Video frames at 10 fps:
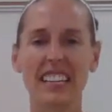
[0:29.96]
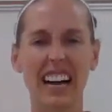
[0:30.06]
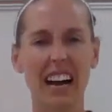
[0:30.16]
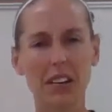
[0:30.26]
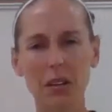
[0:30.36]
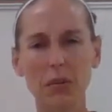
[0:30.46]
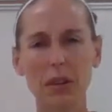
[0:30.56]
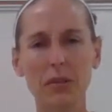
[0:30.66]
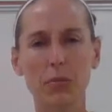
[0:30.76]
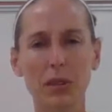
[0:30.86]
how can
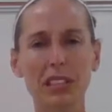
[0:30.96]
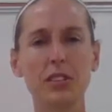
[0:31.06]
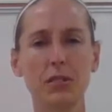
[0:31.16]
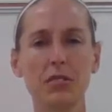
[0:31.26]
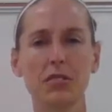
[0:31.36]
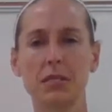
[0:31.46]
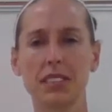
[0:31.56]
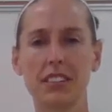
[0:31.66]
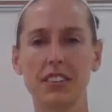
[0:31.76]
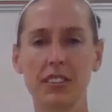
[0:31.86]
we reuse
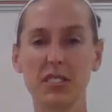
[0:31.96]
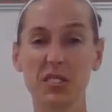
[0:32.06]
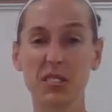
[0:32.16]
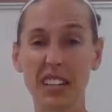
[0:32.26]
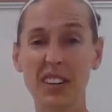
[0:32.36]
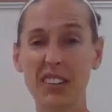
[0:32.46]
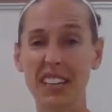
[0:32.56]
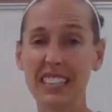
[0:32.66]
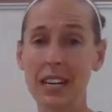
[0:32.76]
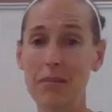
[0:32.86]
materials so they don't
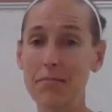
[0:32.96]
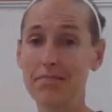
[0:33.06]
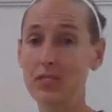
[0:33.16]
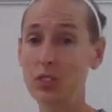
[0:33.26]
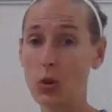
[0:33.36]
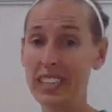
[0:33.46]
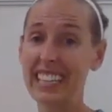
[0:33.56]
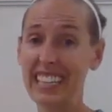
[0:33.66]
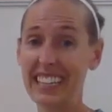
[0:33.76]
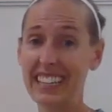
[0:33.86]
end up
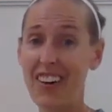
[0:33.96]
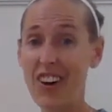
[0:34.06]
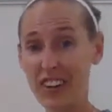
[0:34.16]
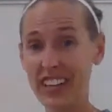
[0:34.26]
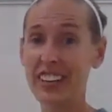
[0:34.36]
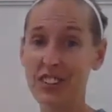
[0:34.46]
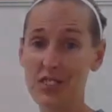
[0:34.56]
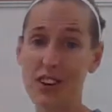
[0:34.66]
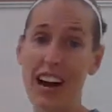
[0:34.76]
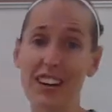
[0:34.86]
joining all the other
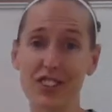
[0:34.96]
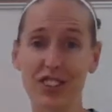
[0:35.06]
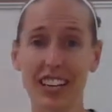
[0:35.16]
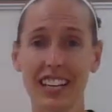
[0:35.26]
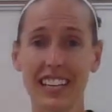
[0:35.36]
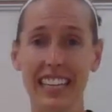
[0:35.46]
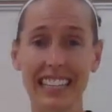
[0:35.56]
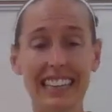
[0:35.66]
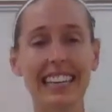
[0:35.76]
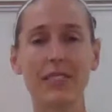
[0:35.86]
trash in
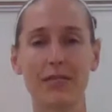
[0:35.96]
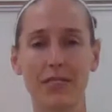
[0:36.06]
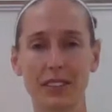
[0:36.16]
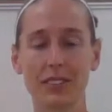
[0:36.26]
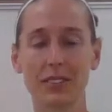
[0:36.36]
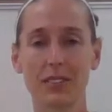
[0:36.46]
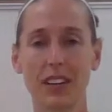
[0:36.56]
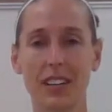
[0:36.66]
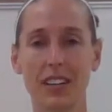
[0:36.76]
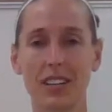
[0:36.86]
landfills,
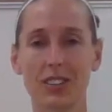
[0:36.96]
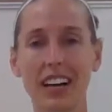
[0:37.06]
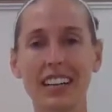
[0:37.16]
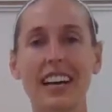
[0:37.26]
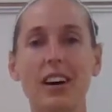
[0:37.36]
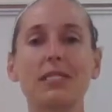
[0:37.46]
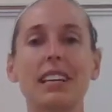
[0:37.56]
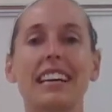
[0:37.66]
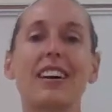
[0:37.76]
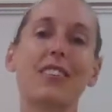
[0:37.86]
trying to help take
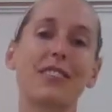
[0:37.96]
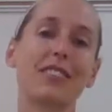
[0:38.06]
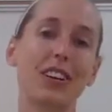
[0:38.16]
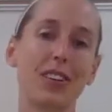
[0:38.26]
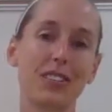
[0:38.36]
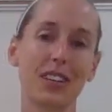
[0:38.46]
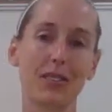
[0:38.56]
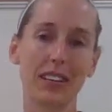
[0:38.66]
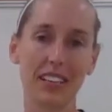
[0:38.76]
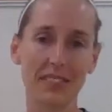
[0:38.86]
care of the earth that
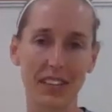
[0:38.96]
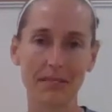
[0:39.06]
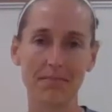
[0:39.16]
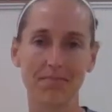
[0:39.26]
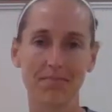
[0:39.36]
we live on.